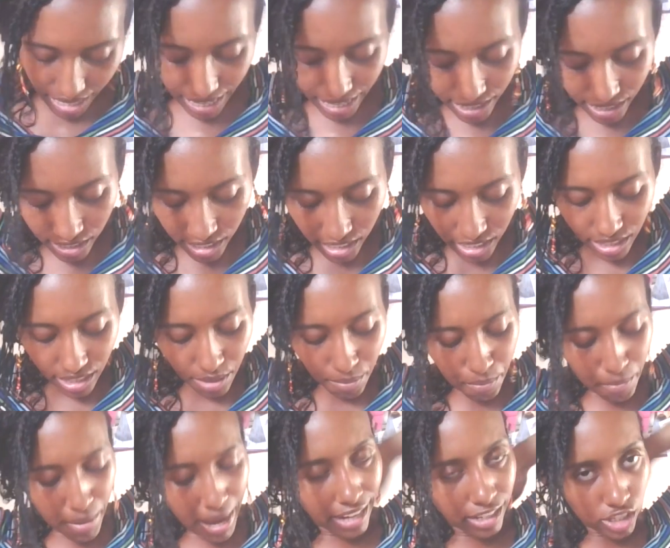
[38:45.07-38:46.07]
is the
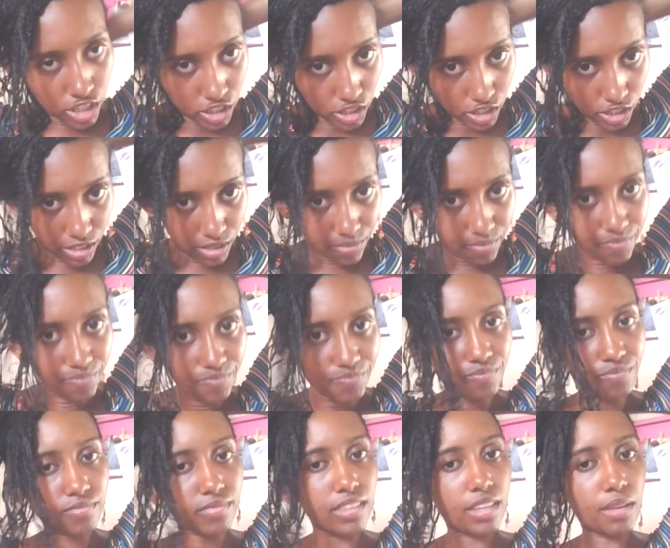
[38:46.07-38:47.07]
master
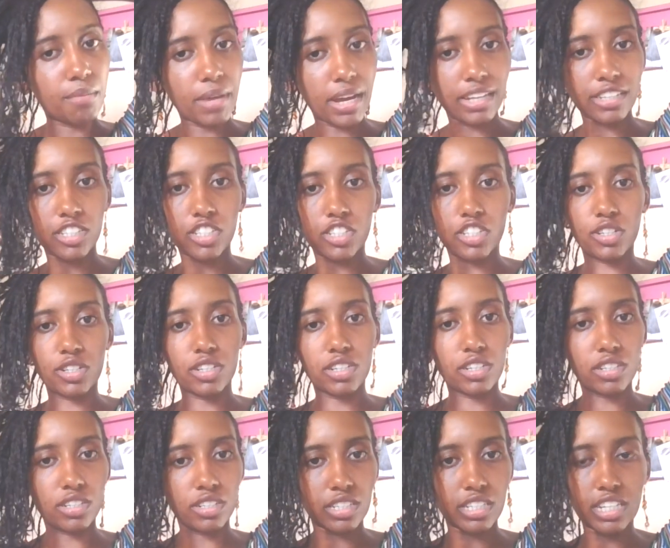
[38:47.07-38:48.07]

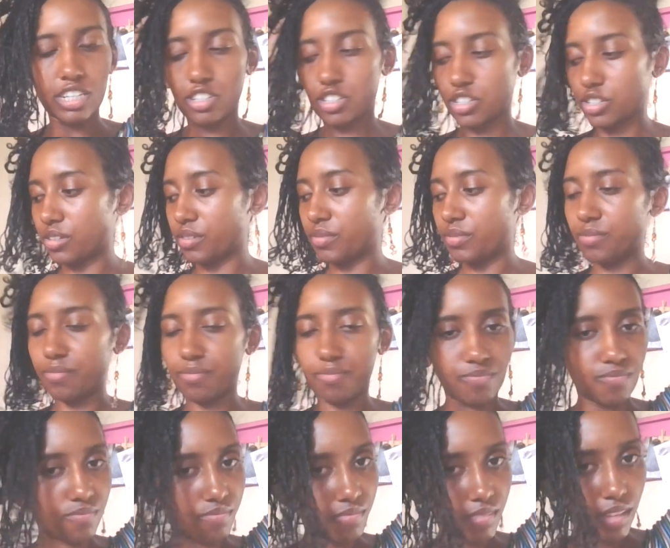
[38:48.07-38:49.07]
teacher of
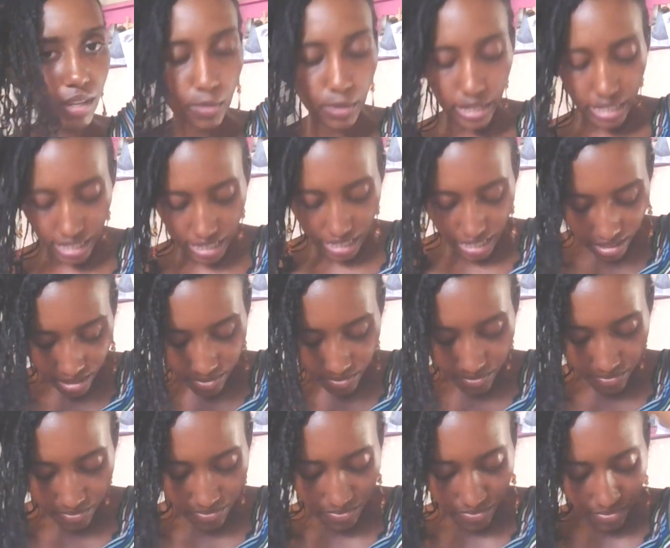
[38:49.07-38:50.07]
Reiki,
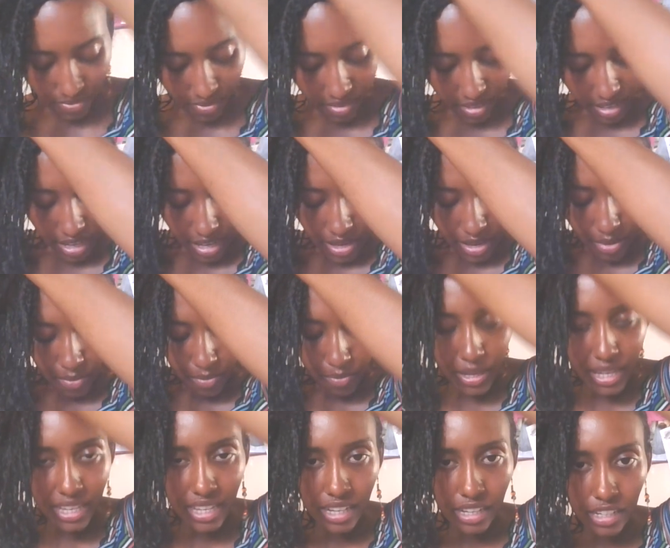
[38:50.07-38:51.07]

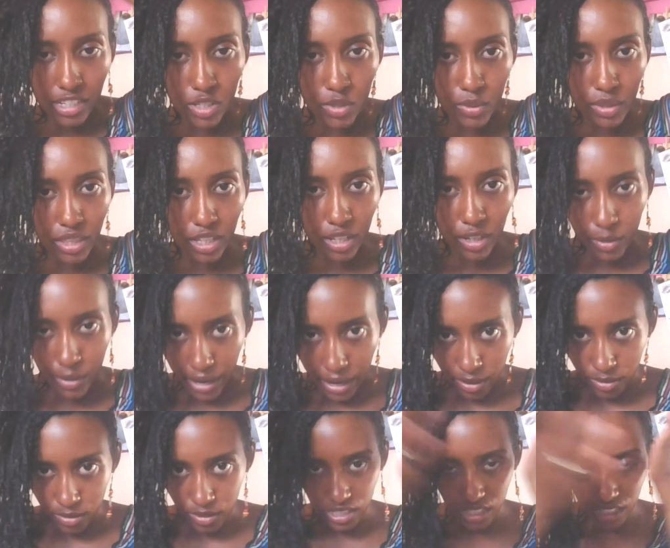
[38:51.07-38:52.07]
begins with the crown